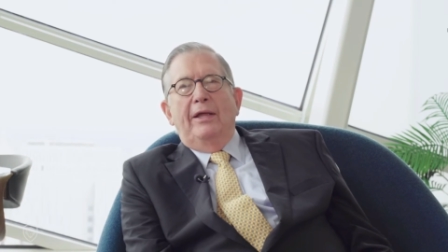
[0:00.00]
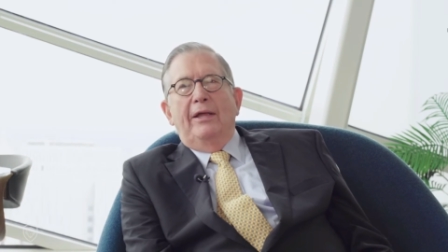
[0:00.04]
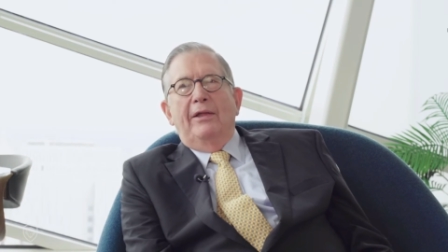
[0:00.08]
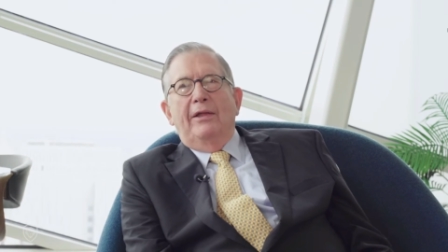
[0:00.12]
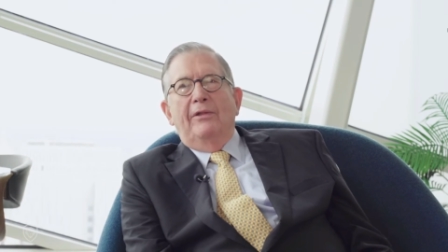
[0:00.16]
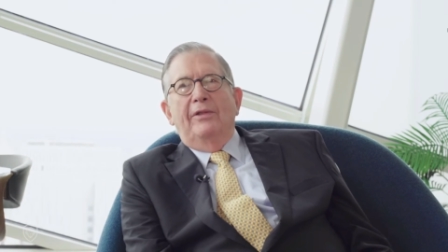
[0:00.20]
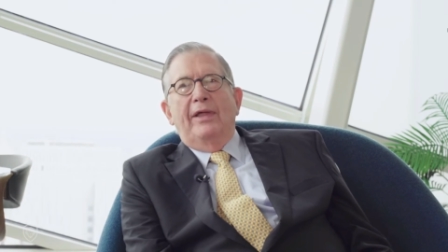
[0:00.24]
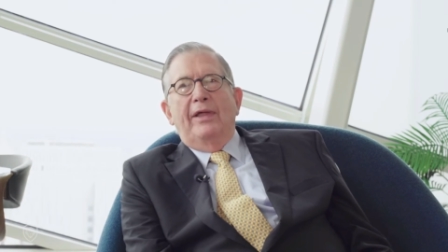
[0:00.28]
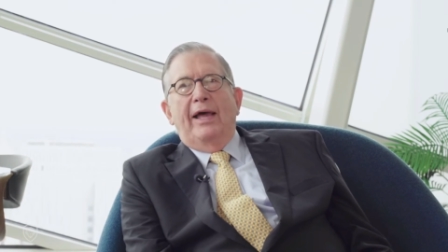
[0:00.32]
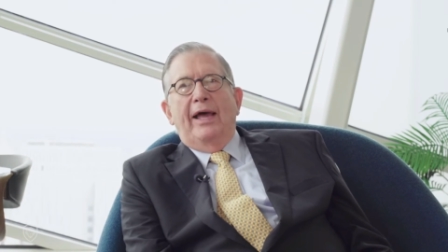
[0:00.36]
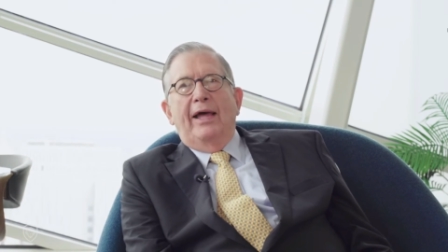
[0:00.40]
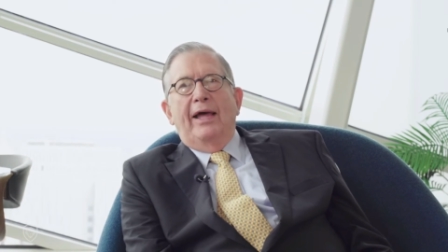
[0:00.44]

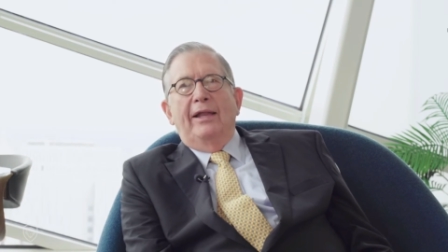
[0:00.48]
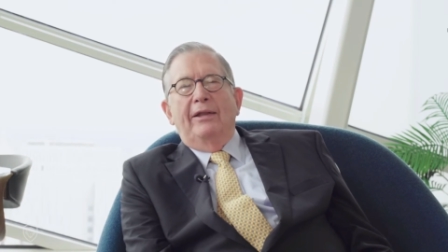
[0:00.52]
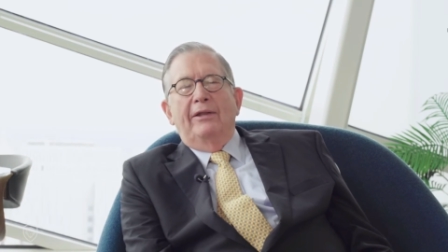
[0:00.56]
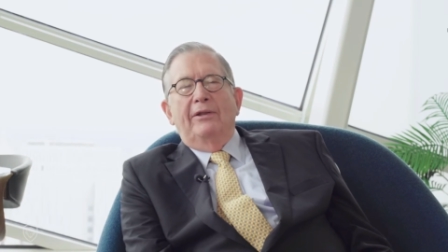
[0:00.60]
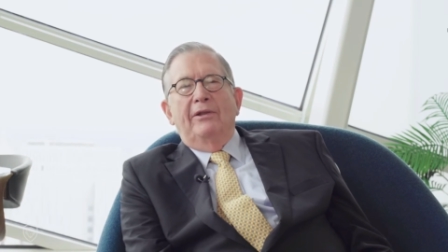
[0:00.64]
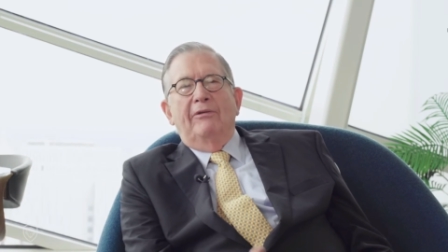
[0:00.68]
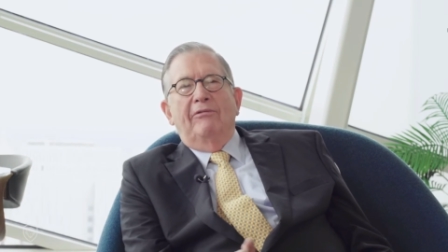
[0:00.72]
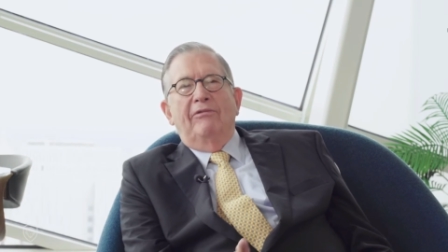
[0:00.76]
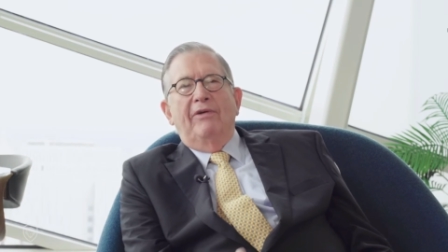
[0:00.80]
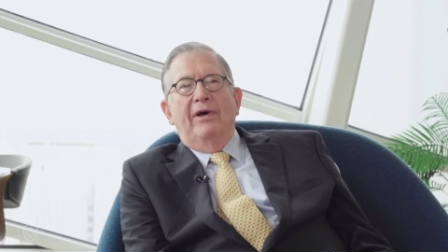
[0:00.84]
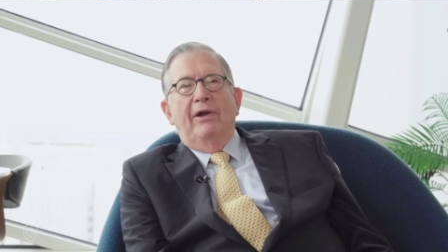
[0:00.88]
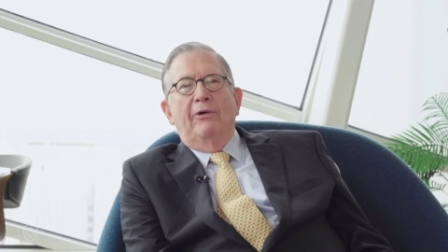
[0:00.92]
that
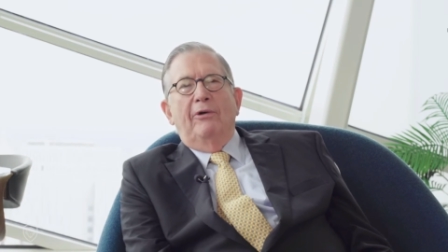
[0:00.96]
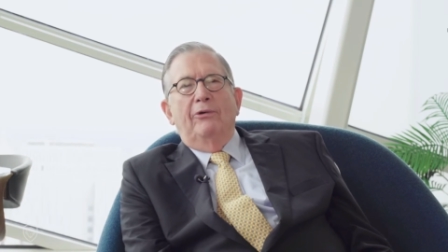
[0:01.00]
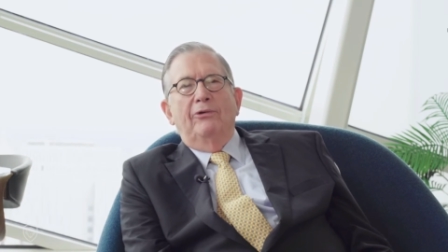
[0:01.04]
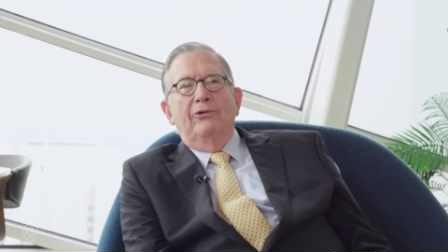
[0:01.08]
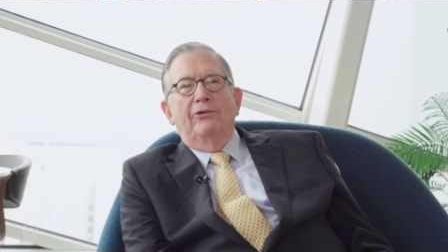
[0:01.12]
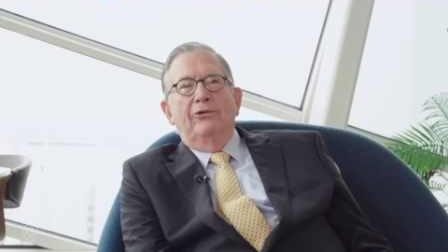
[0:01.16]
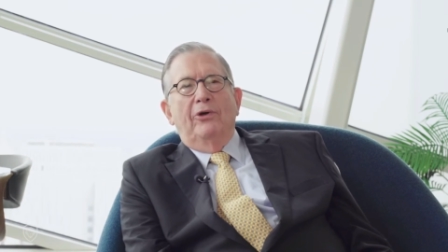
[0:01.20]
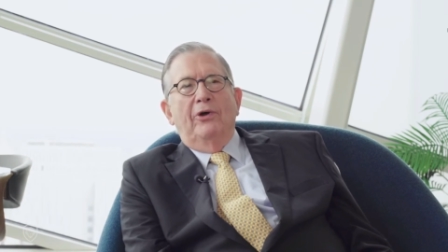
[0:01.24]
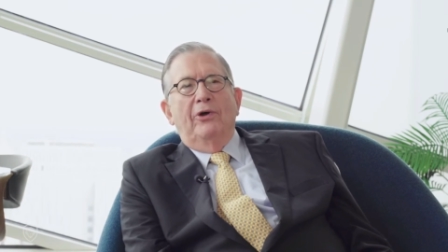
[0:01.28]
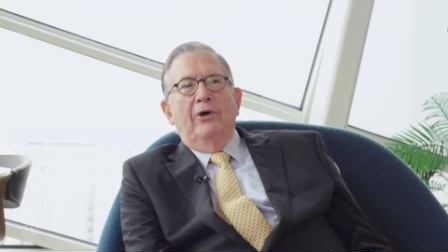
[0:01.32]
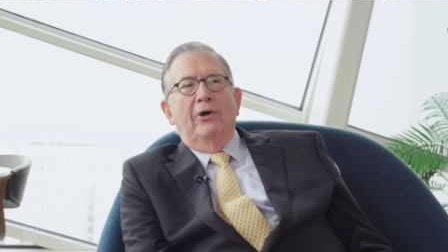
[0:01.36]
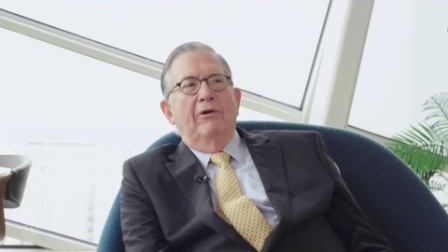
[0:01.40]
the Federal
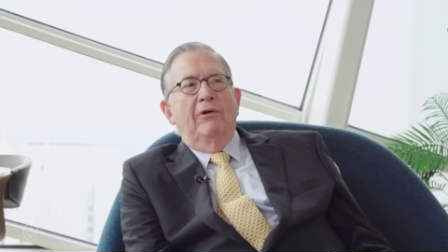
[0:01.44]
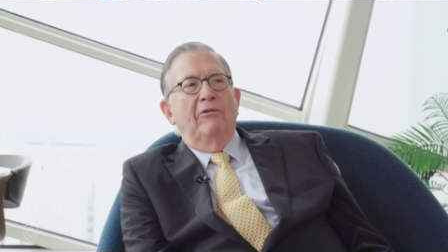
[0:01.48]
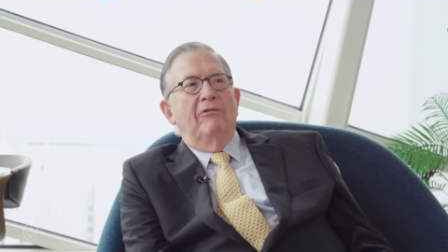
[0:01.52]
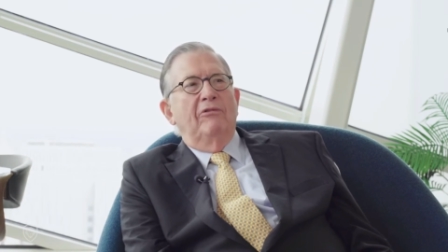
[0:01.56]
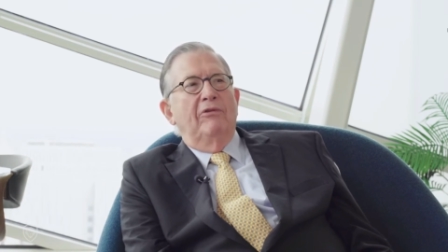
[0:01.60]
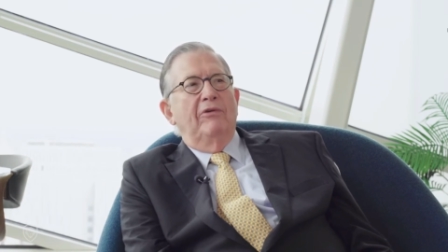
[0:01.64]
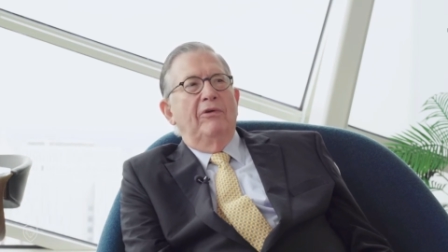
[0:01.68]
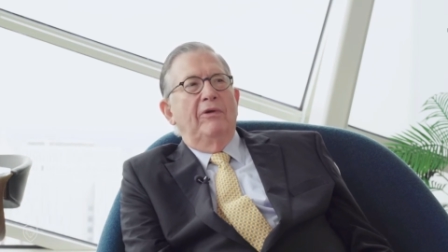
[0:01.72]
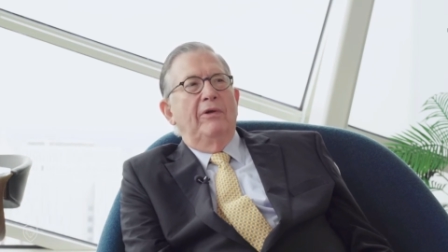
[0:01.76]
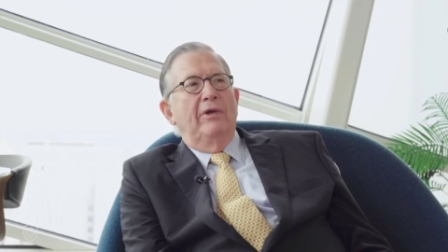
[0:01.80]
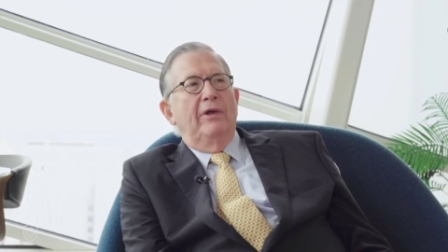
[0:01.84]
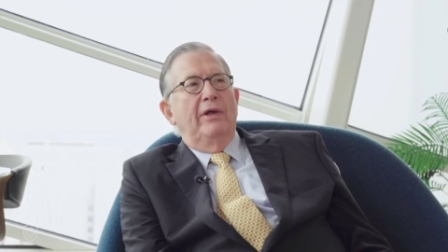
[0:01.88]

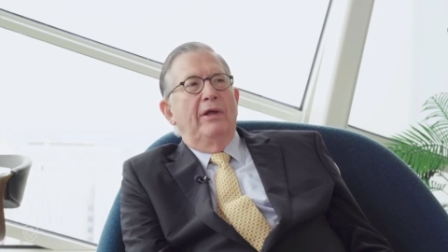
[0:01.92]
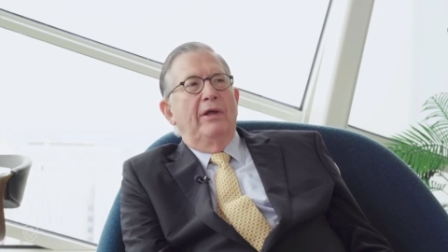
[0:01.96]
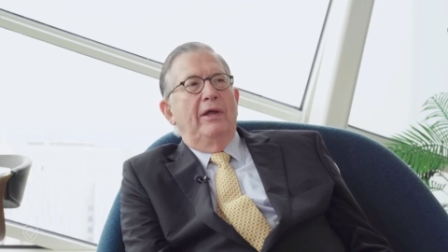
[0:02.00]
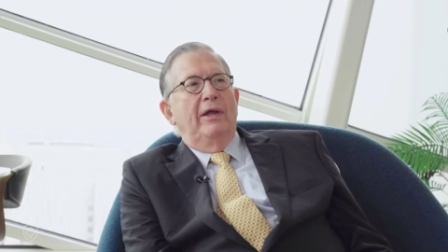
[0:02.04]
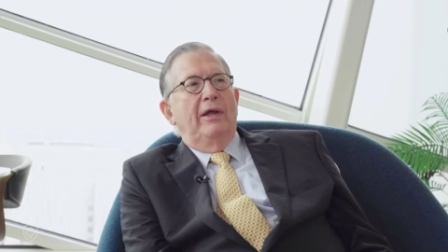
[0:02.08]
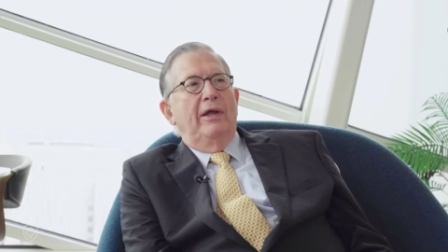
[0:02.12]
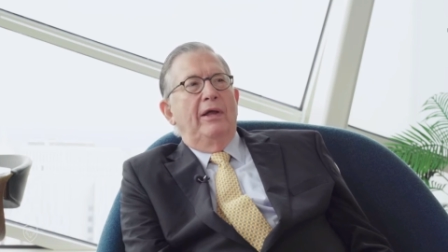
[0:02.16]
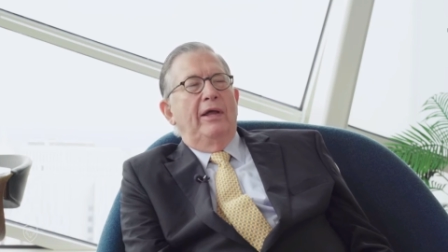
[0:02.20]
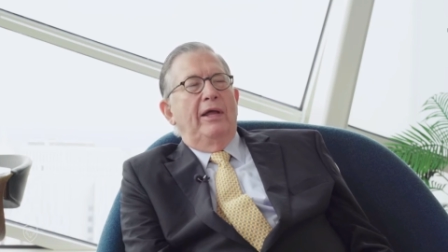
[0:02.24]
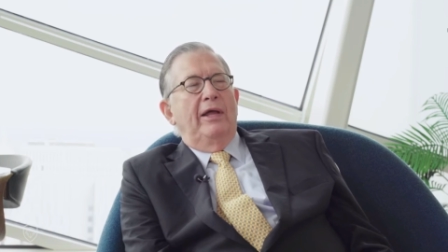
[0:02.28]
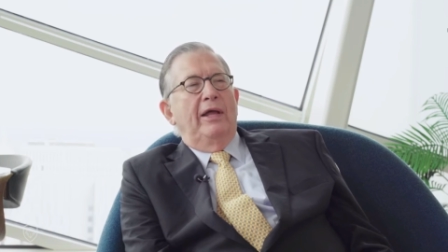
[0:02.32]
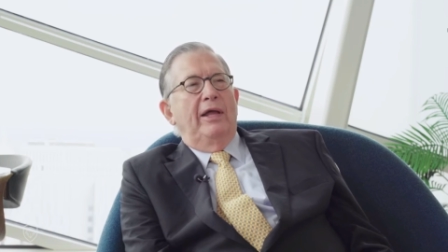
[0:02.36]
Reserve,
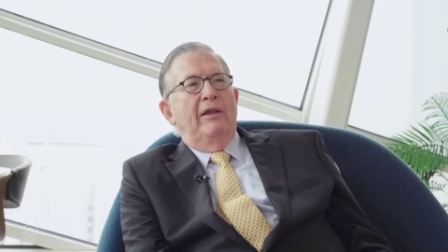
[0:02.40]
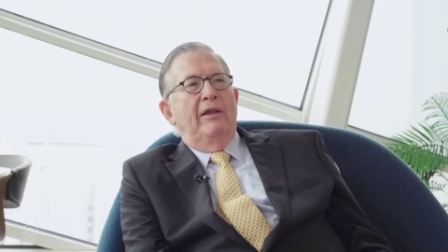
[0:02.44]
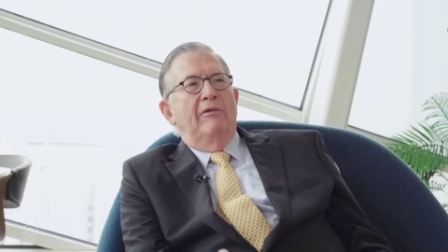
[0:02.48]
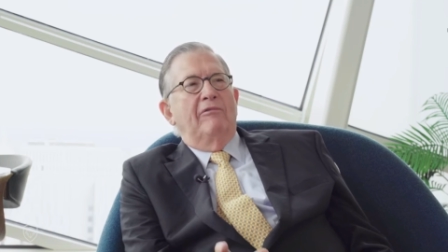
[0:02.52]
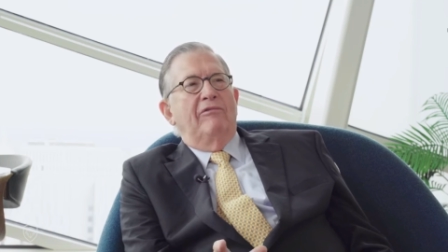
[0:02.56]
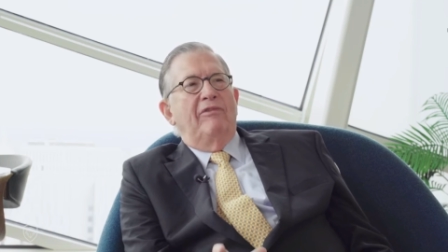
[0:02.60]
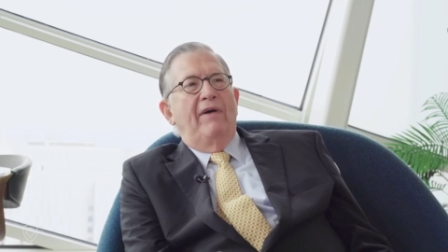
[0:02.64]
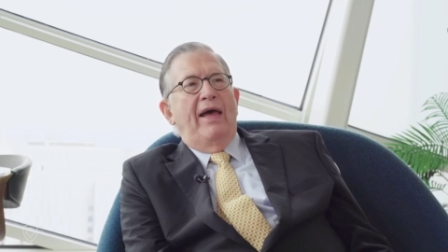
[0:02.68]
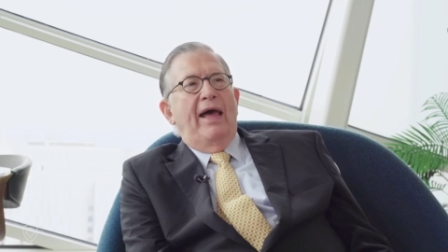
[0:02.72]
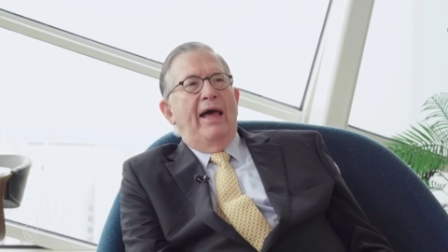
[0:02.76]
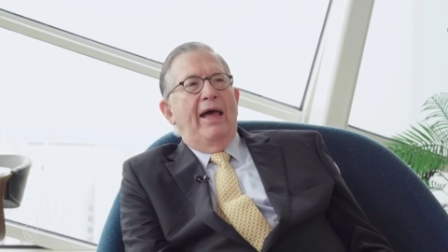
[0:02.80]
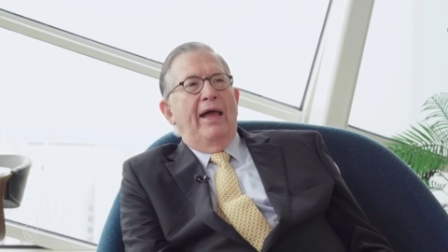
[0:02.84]
in
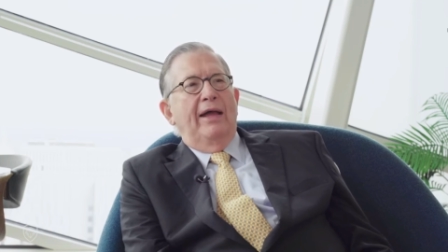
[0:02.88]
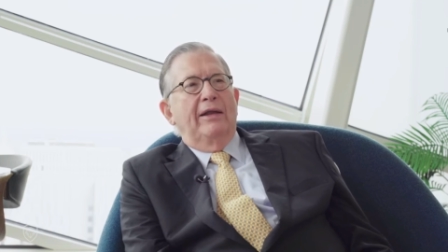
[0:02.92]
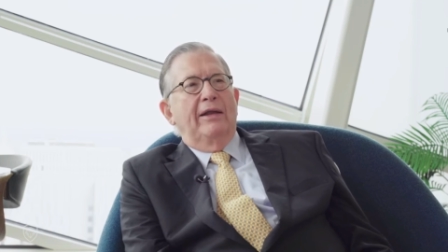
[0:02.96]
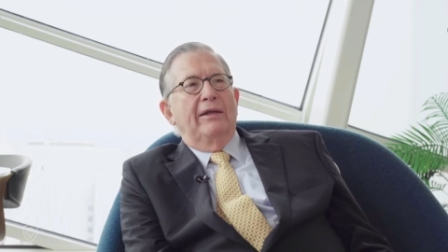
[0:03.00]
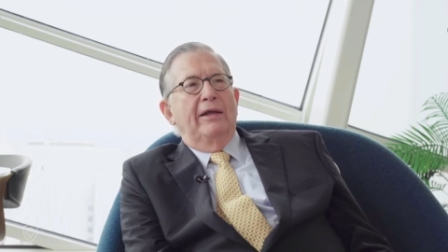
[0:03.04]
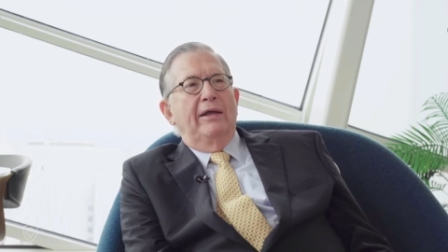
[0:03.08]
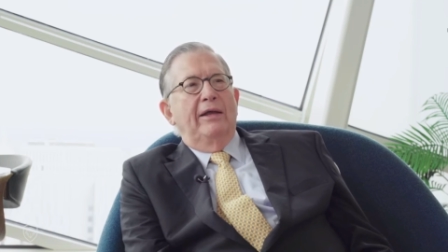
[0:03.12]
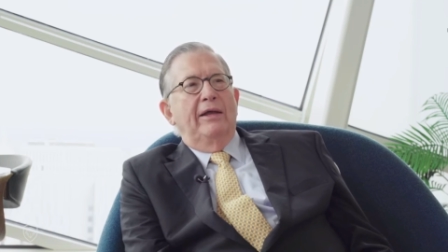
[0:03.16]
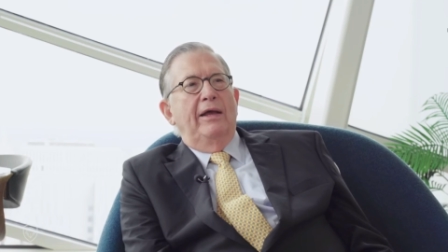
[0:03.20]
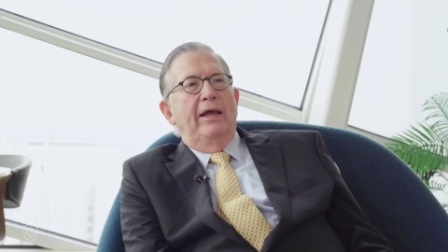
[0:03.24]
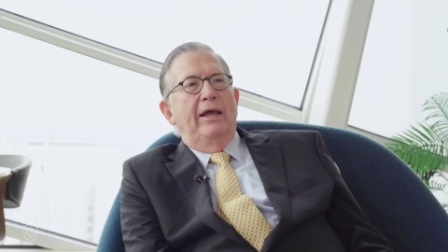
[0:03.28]
fact,